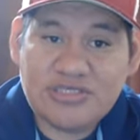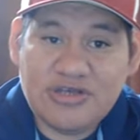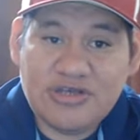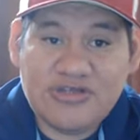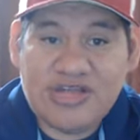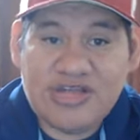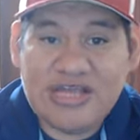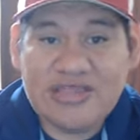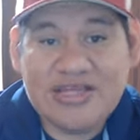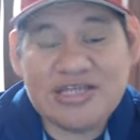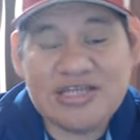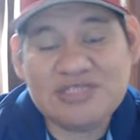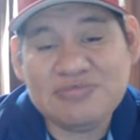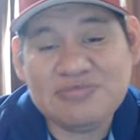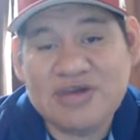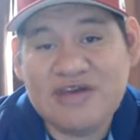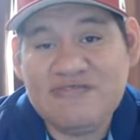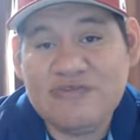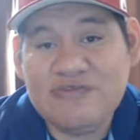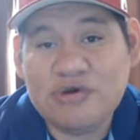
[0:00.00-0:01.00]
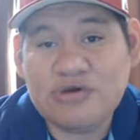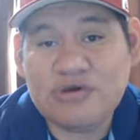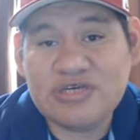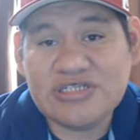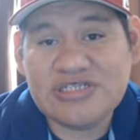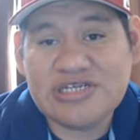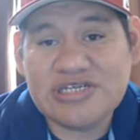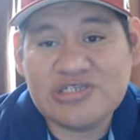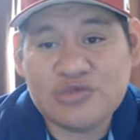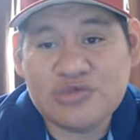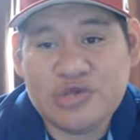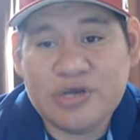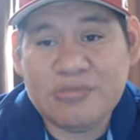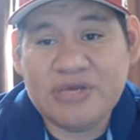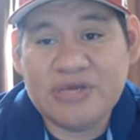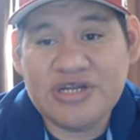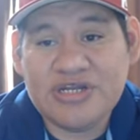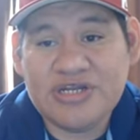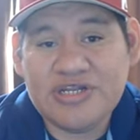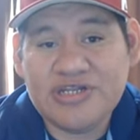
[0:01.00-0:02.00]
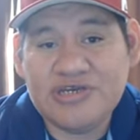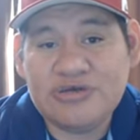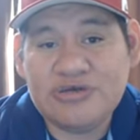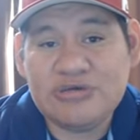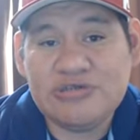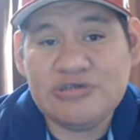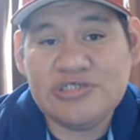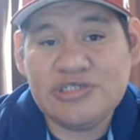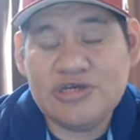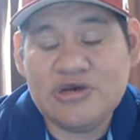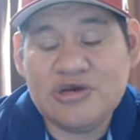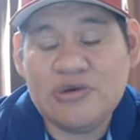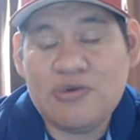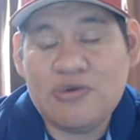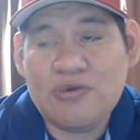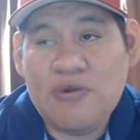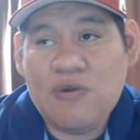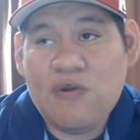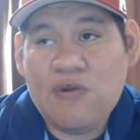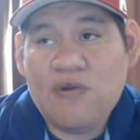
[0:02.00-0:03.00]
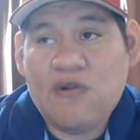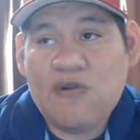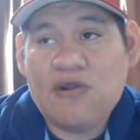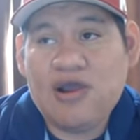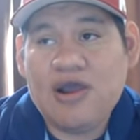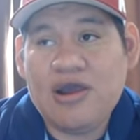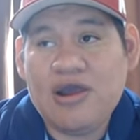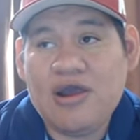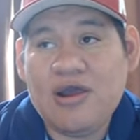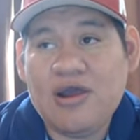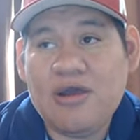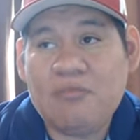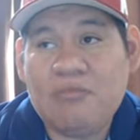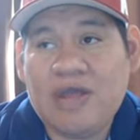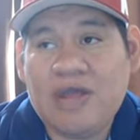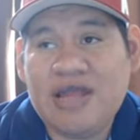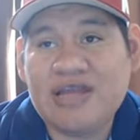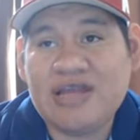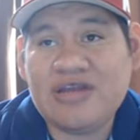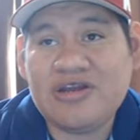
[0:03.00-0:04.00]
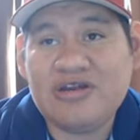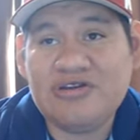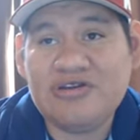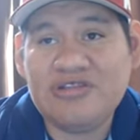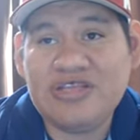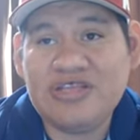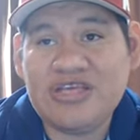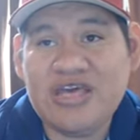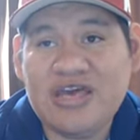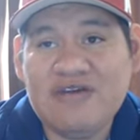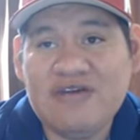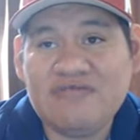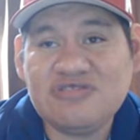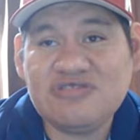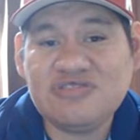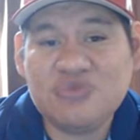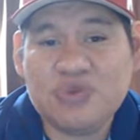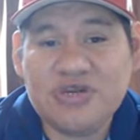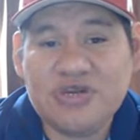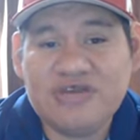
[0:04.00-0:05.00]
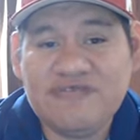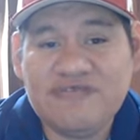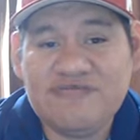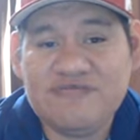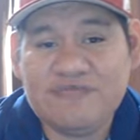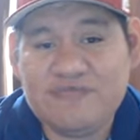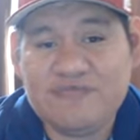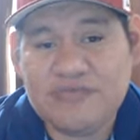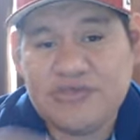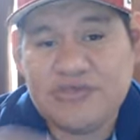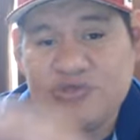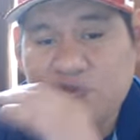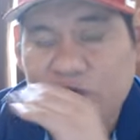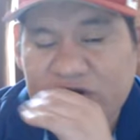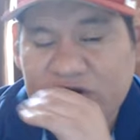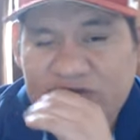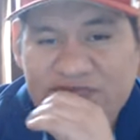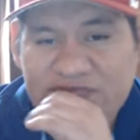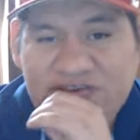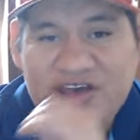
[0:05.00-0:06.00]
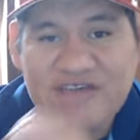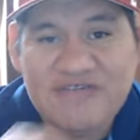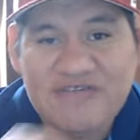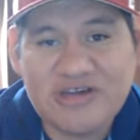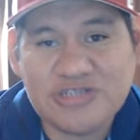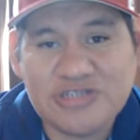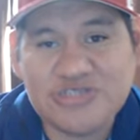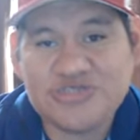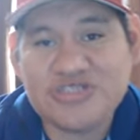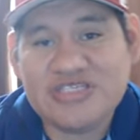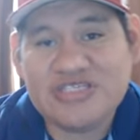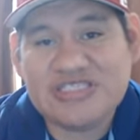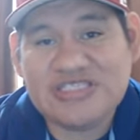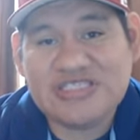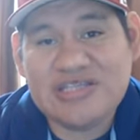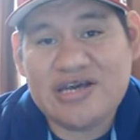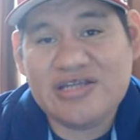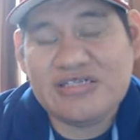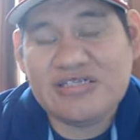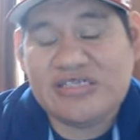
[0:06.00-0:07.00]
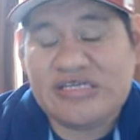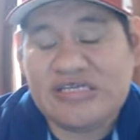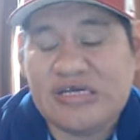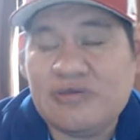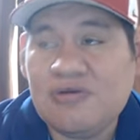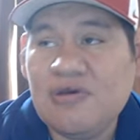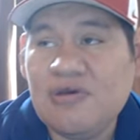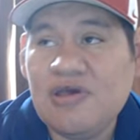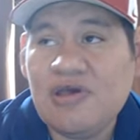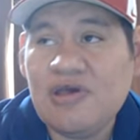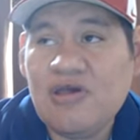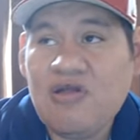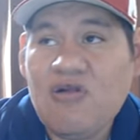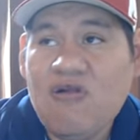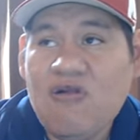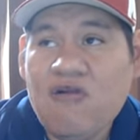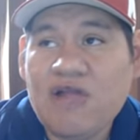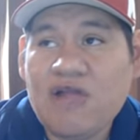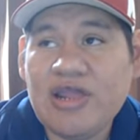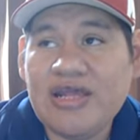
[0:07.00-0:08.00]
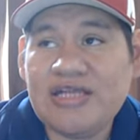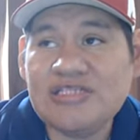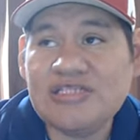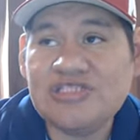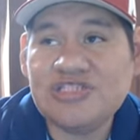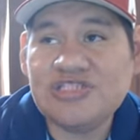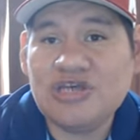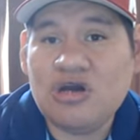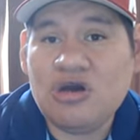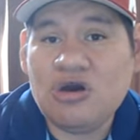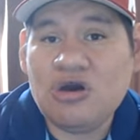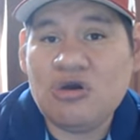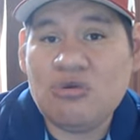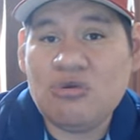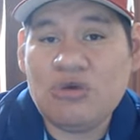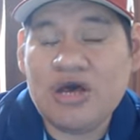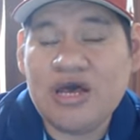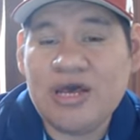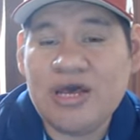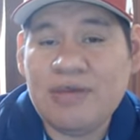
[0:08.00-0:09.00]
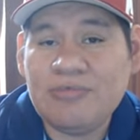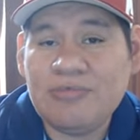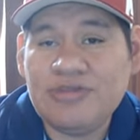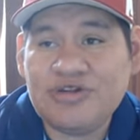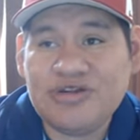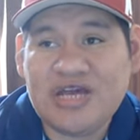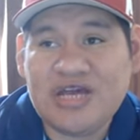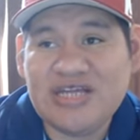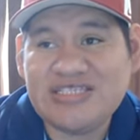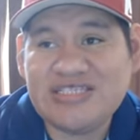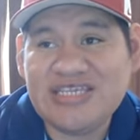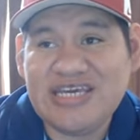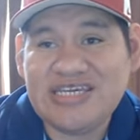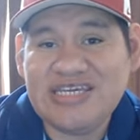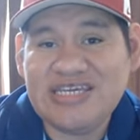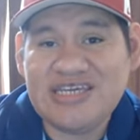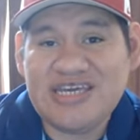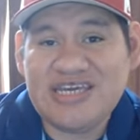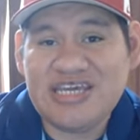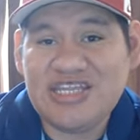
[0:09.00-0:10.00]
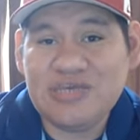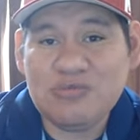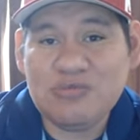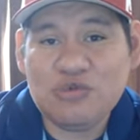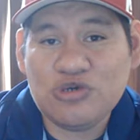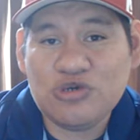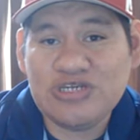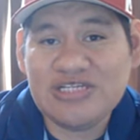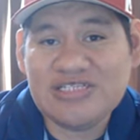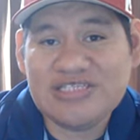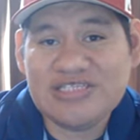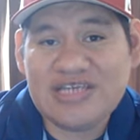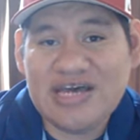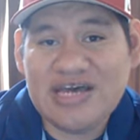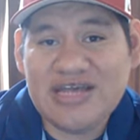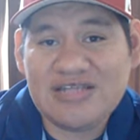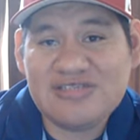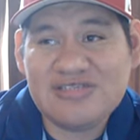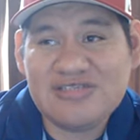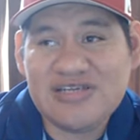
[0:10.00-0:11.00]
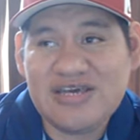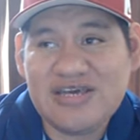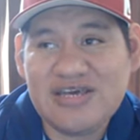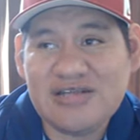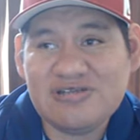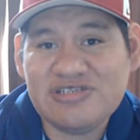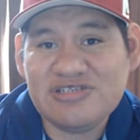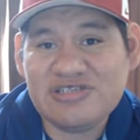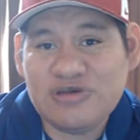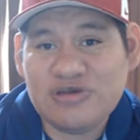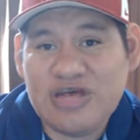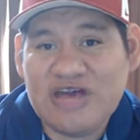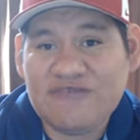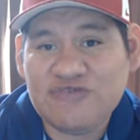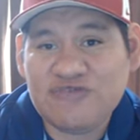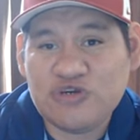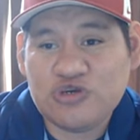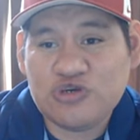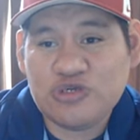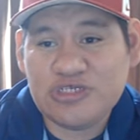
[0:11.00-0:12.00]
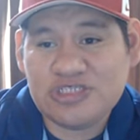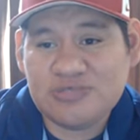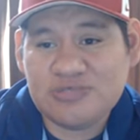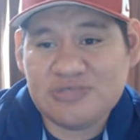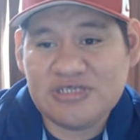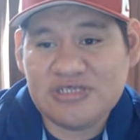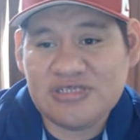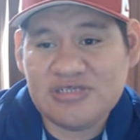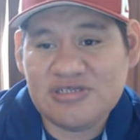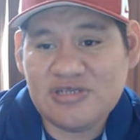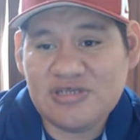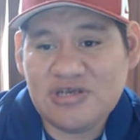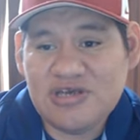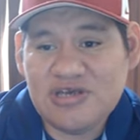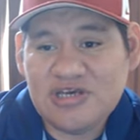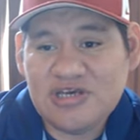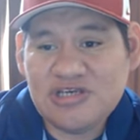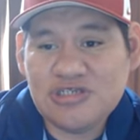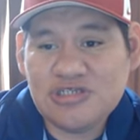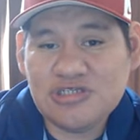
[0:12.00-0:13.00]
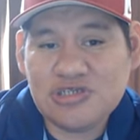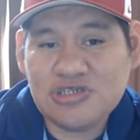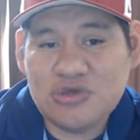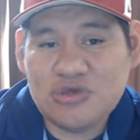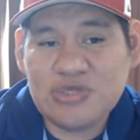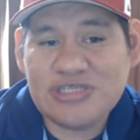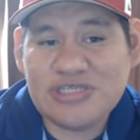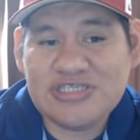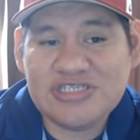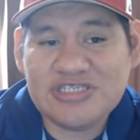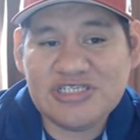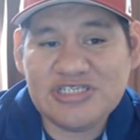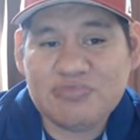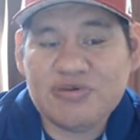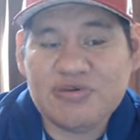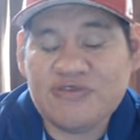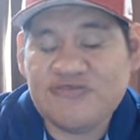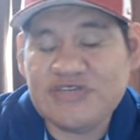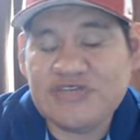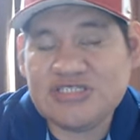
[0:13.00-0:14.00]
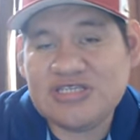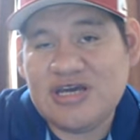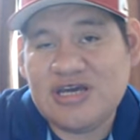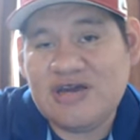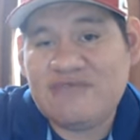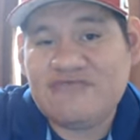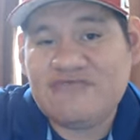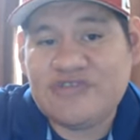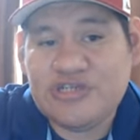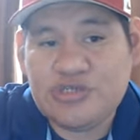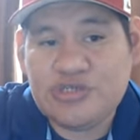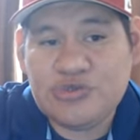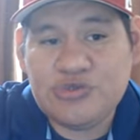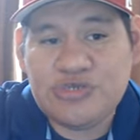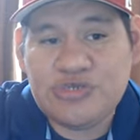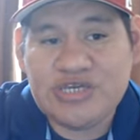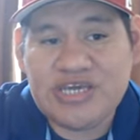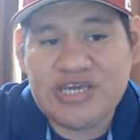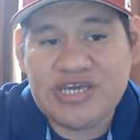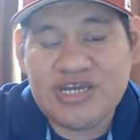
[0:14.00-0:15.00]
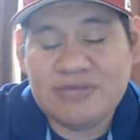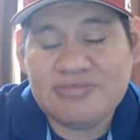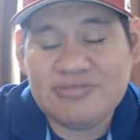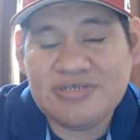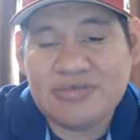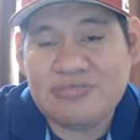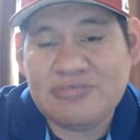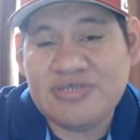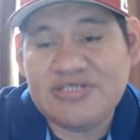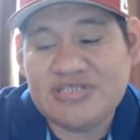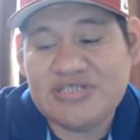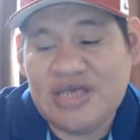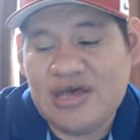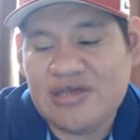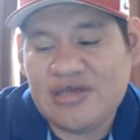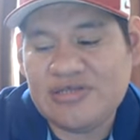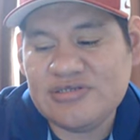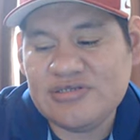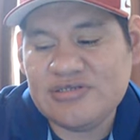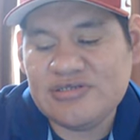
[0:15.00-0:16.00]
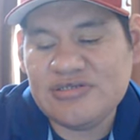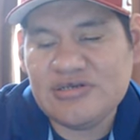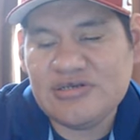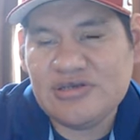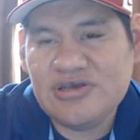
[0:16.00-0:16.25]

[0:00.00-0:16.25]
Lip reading: that's my focus. That's what I'm going to do. So I currently have 2,500 designs up. And so they're not taking any more designs down till after Christmas. So this is the perfect time for you to get up some designs.